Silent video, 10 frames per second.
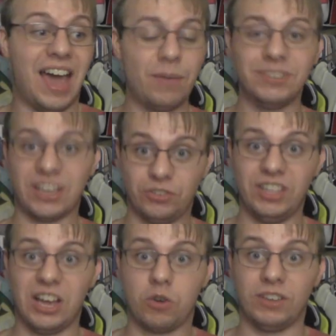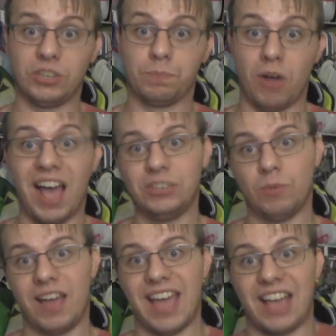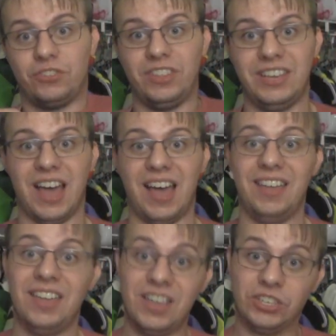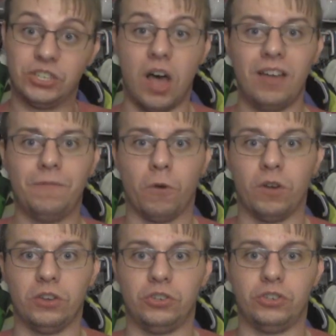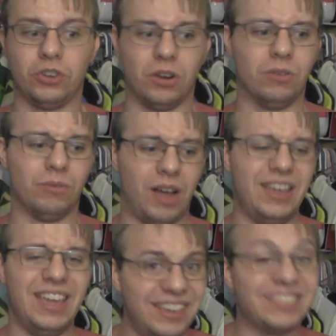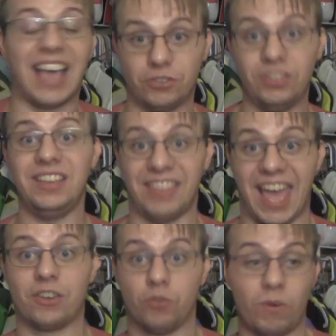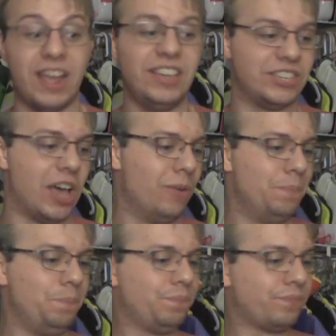I was actually uh, quite surprised when I actually uh, saw it for sure, uh, it is actually that great, so...